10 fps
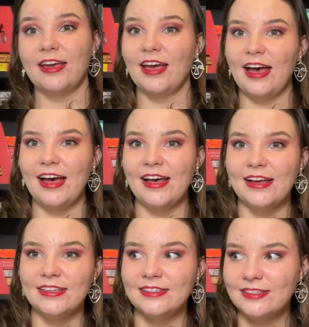
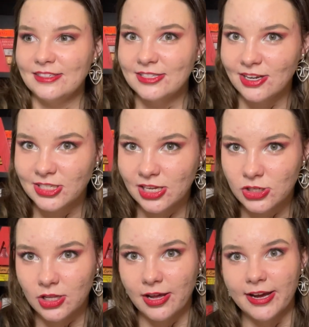and starting in
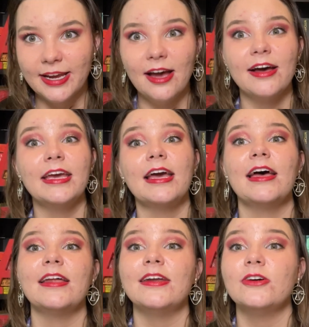July I
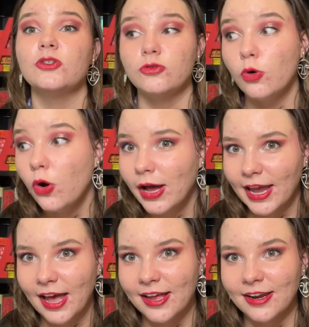can draw
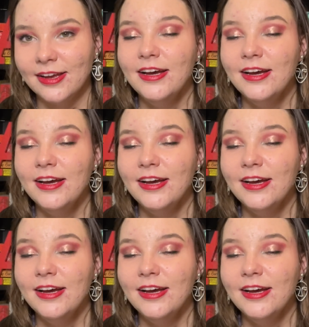again,